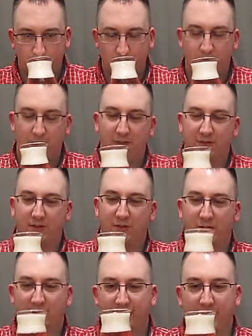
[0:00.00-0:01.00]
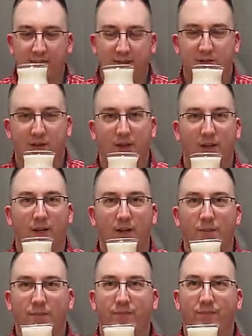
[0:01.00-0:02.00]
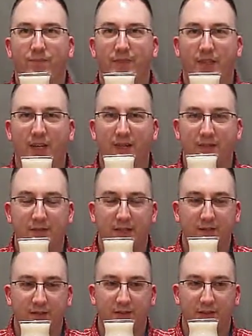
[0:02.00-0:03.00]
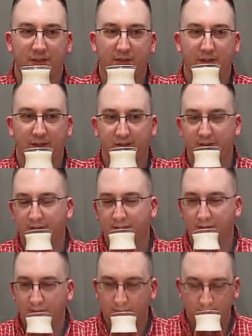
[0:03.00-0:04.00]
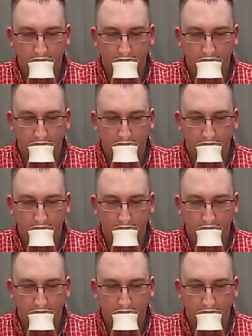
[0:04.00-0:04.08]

Smells great. It's uh, kind of that citrus.